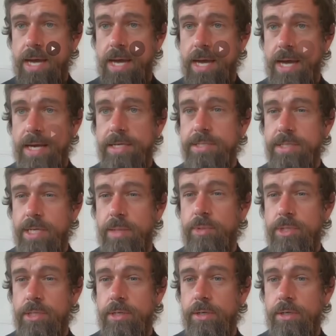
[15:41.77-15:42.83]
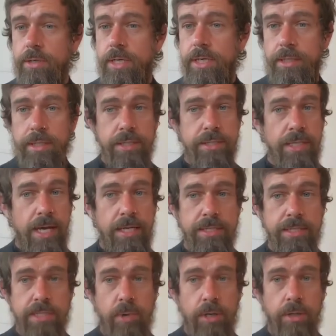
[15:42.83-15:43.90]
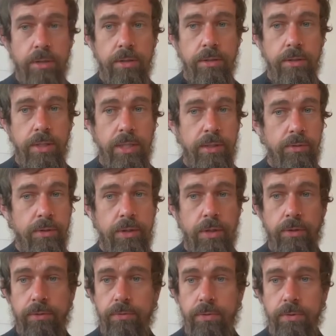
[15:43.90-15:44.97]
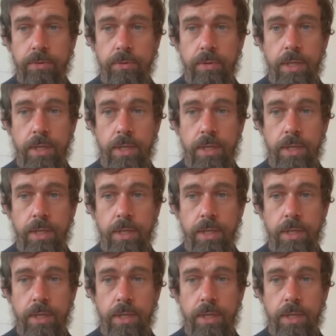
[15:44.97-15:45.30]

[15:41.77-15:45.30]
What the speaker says: Exact same material in the exact same article, and it would go through.